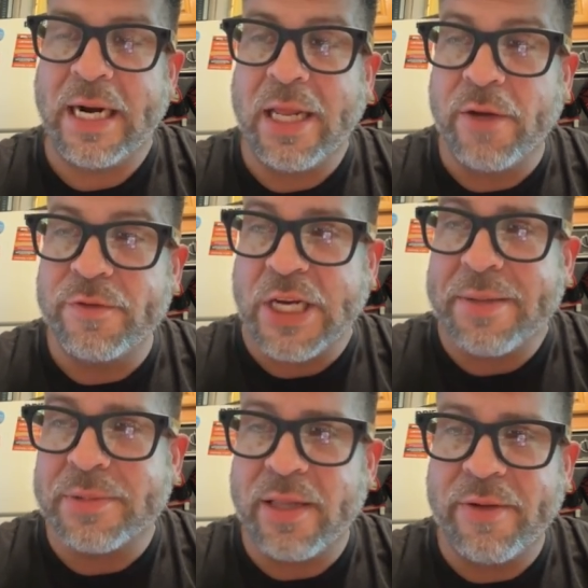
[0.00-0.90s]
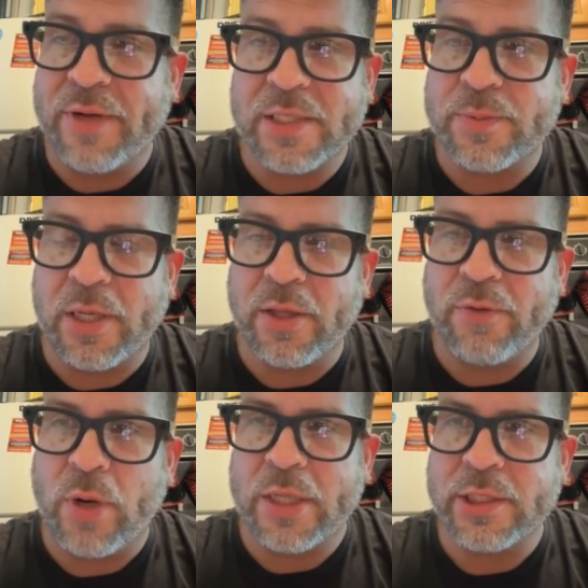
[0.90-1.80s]
And I love James. I love Osbo. I
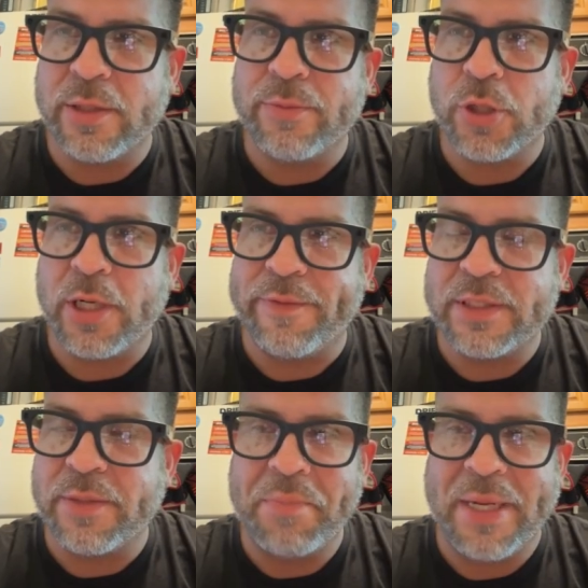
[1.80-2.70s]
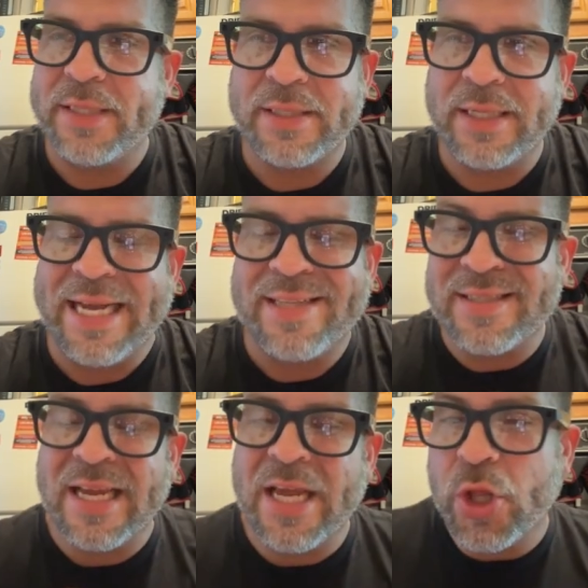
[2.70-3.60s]
love watching them drive. It's amazing.
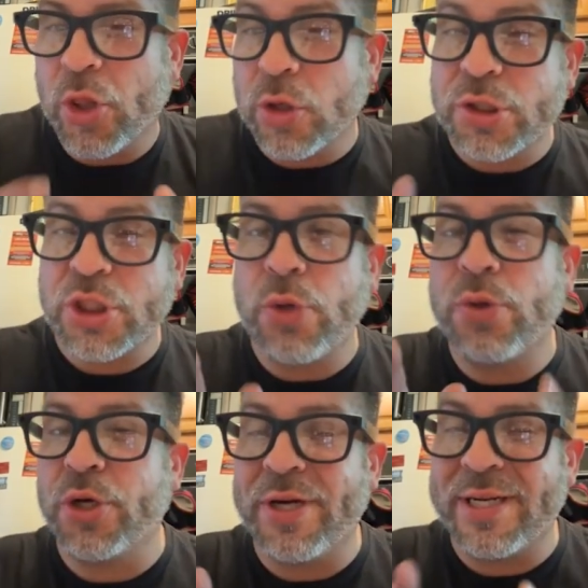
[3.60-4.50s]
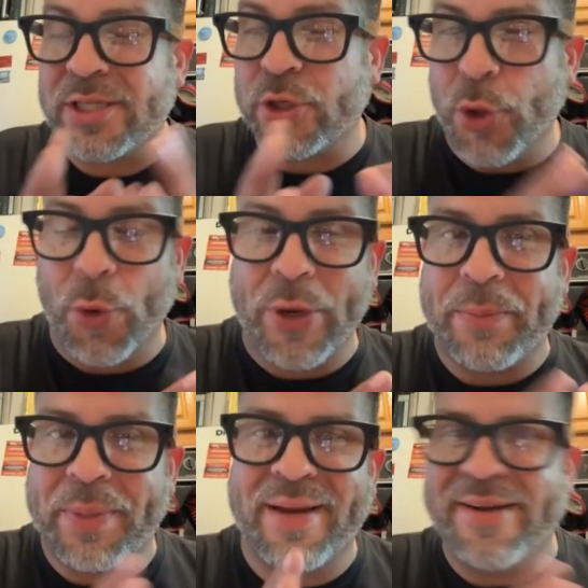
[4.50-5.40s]
They're so good. It's
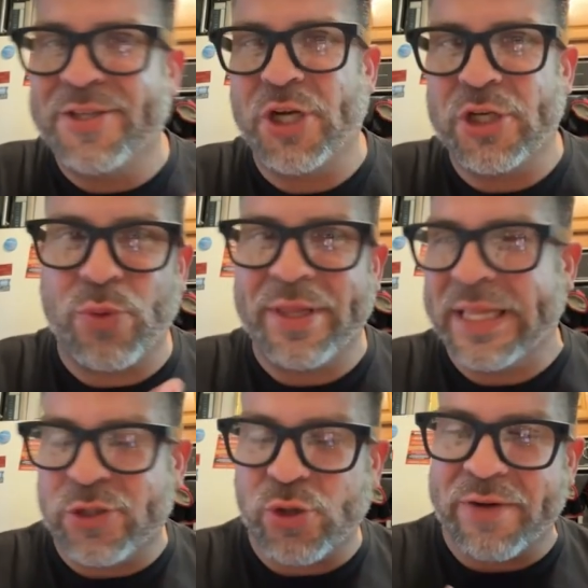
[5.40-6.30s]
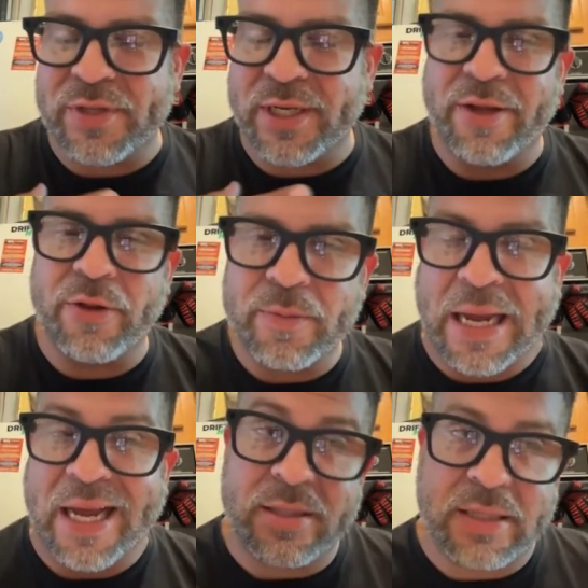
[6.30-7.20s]
annoying being a judge when they drive together,
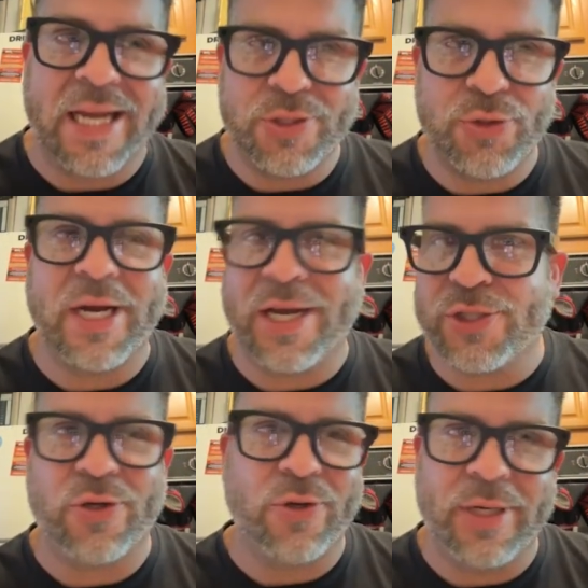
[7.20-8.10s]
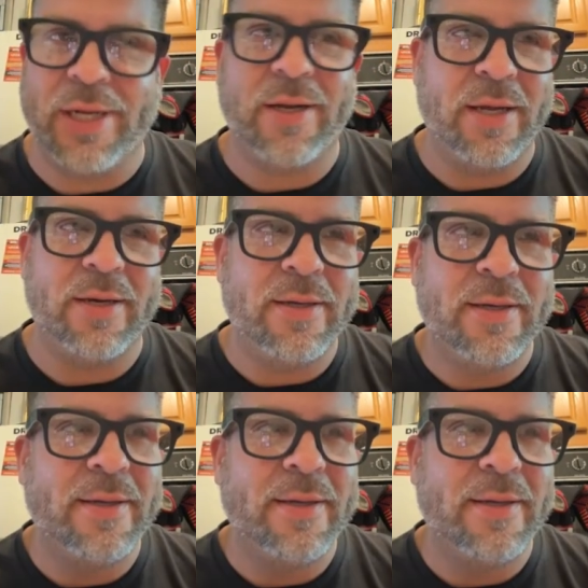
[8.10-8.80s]
as you guys saw in Atlanta.